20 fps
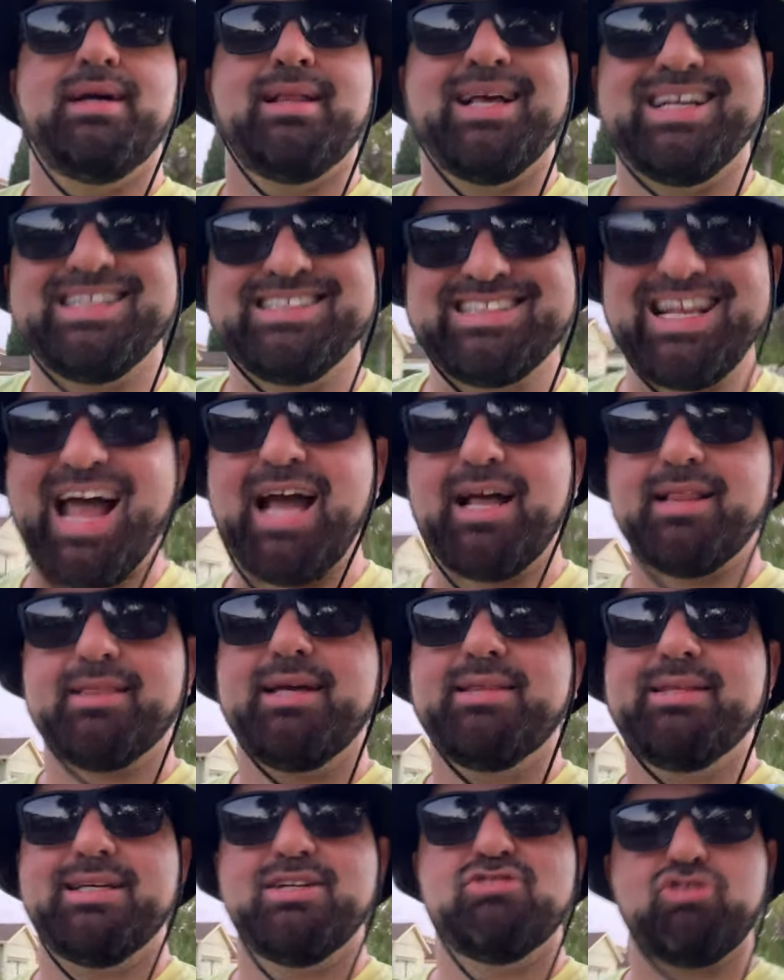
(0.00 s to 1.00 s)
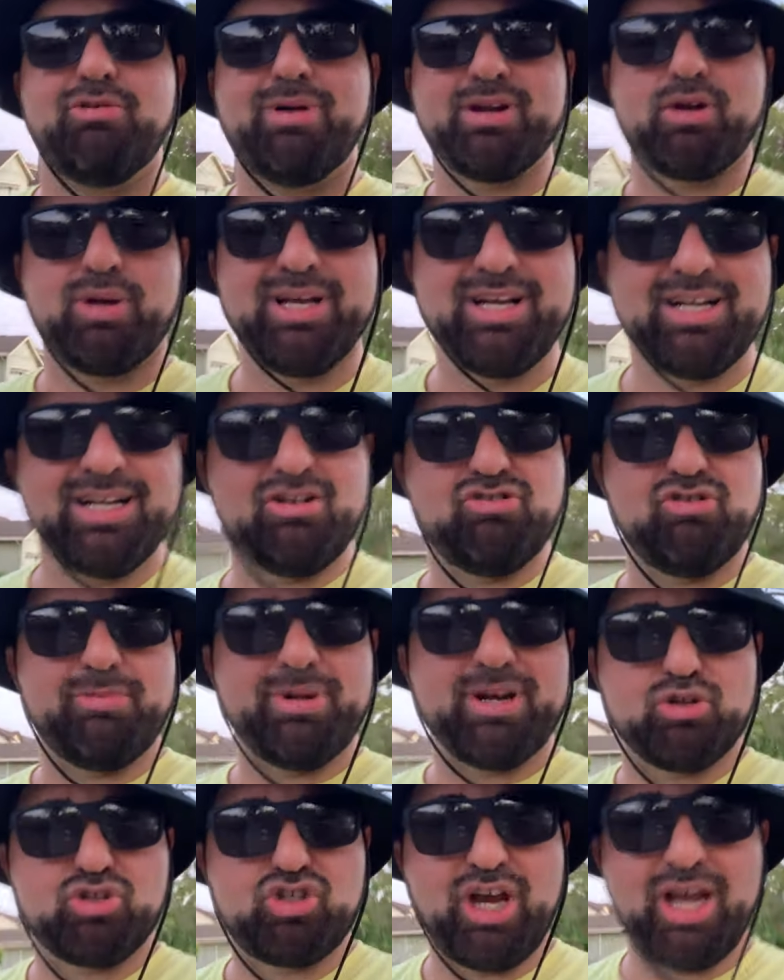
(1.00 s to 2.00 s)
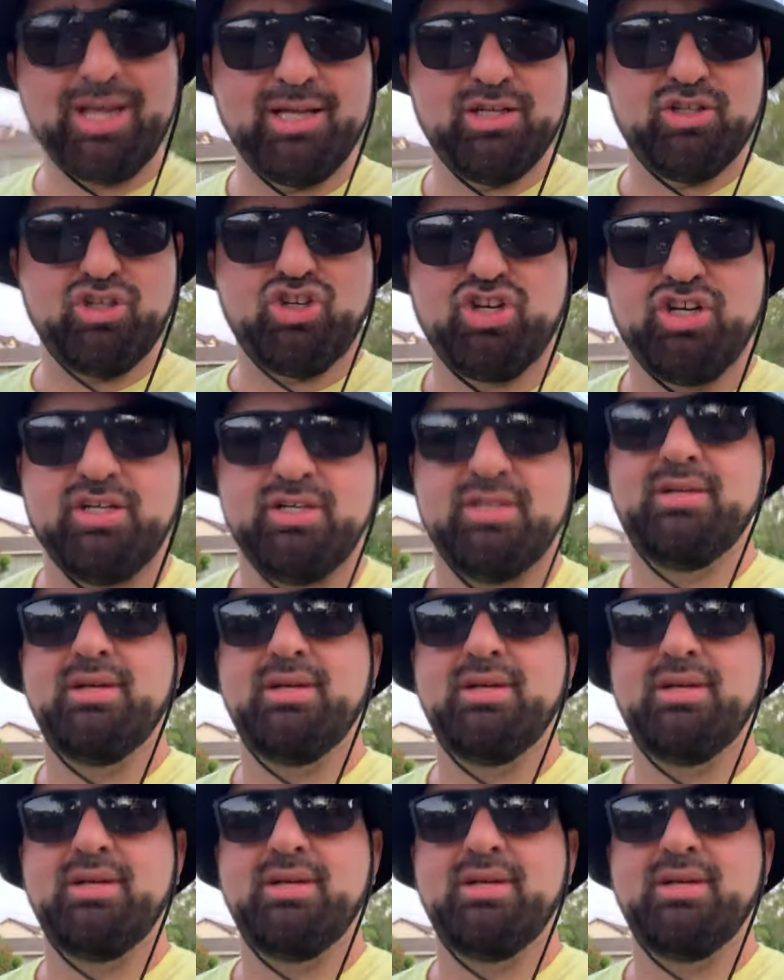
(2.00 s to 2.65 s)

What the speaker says: exactly the incremental change